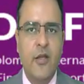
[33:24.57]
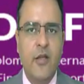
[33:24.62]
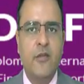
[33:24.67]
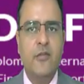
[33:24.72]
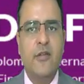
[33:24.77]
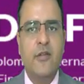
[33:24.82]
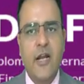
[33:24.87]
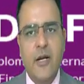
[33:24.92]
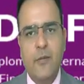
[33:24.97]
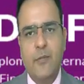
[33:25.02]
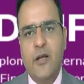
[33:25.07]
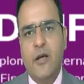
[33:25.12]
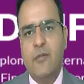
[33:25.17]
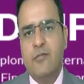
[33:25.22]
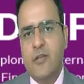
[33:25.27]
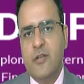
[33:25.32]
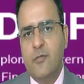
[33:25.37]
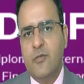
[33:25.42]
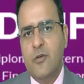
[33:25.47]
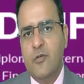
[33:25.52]
So that
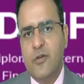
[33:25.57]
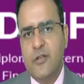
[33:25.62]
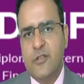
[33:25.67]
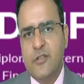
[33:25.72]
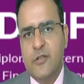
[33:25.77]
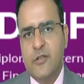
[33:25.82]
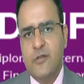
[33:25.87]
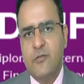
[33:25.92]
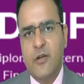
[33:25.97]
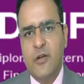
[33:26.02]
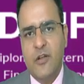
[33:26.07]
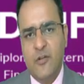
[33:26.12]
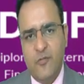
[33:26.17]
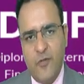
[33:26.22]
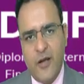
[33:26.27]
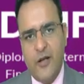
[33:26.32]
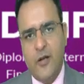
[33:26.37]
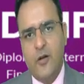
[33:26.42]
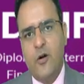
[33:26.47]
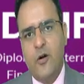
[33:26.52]
becomes a provision. When the
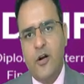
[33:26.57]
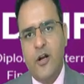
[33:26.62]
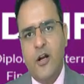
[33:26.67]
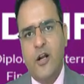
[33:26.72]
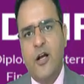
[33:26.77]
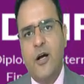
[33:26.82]
final order